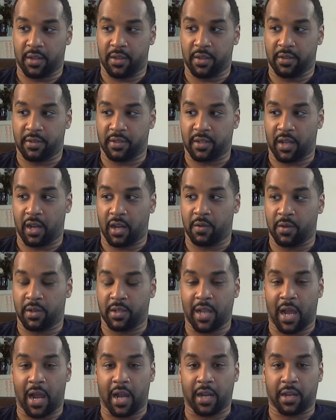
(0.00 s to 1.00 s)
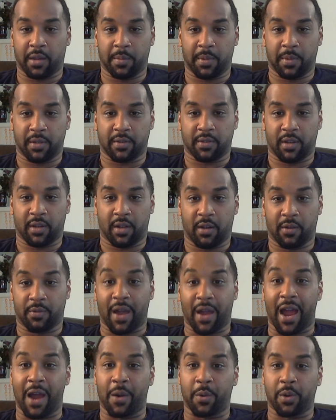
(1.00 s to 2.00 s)
the sacred documents
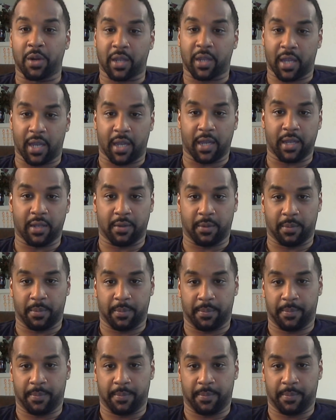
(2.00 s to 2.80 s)
of our kingdom.